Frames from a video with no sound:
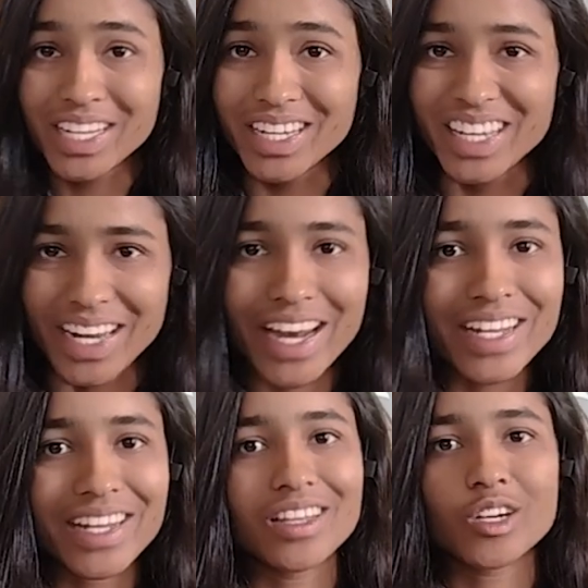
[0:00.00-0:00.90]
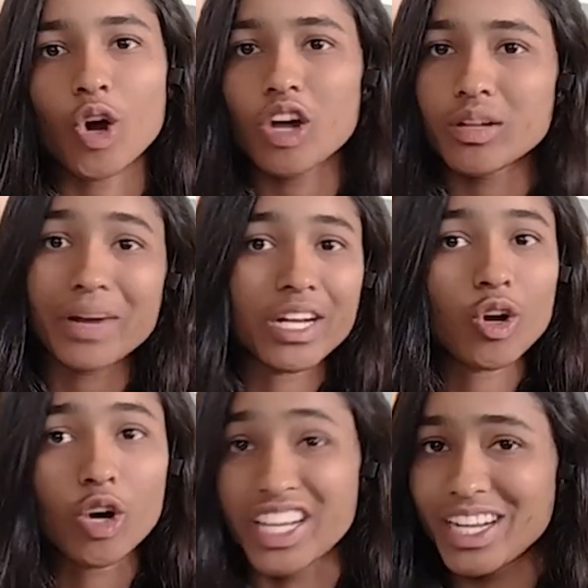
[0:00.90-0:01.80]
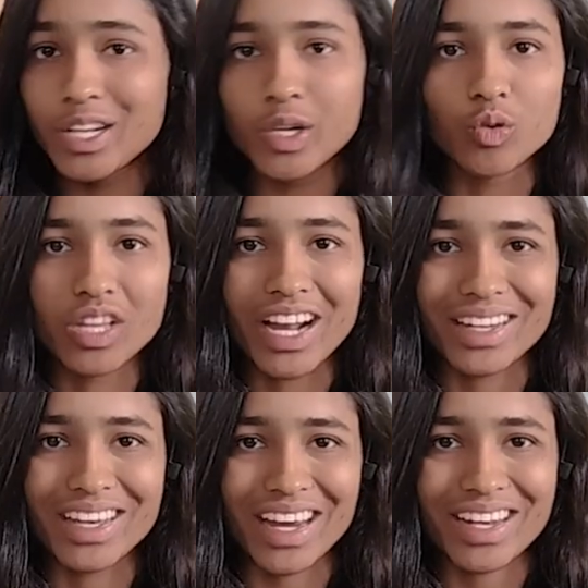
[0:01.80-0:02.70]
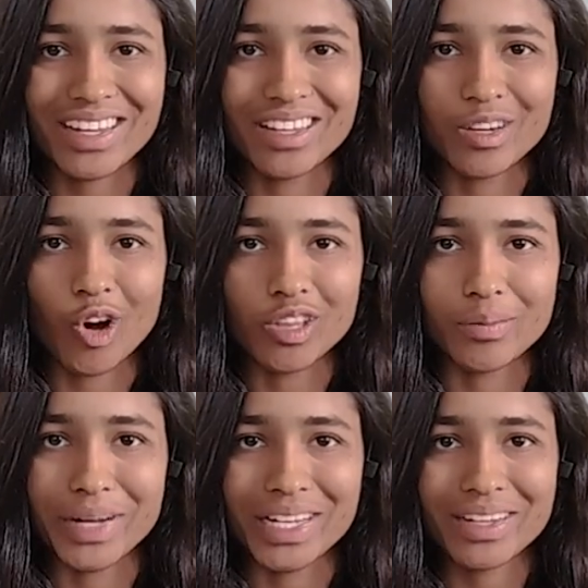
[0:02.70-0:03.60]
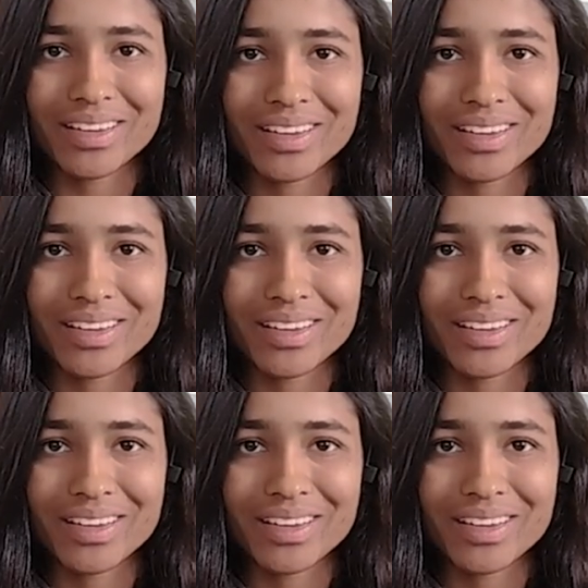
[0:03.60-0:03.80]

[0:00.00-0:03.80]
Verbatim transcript: did great in a tournament or didn't do that great in a tournament.